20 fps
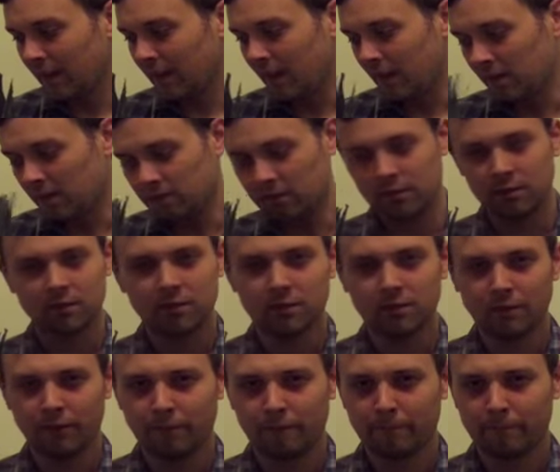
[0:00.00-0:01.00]

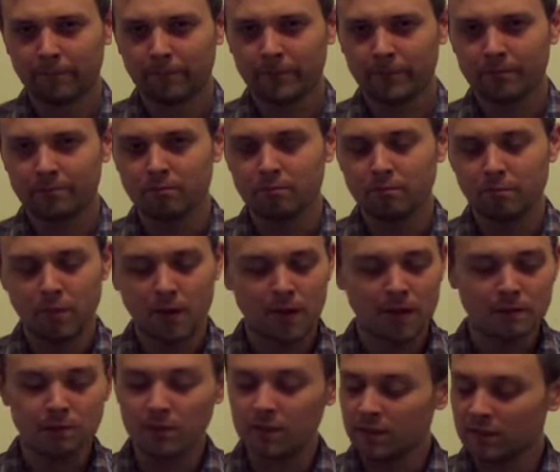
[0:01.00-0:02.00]
and
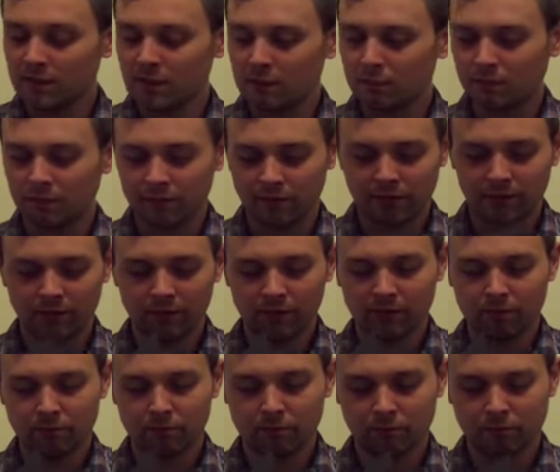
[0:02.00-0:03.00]
maybe a couple of
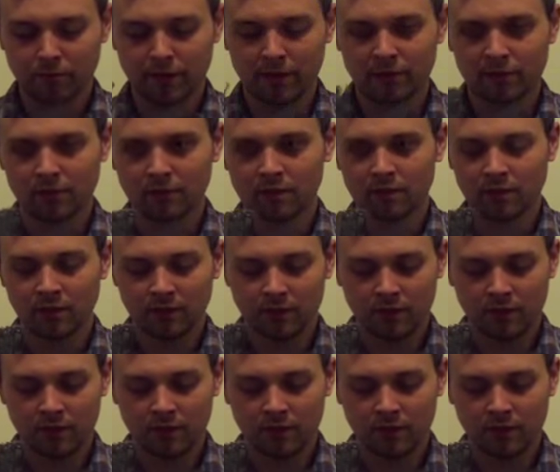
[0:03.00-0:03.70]
audio pedals.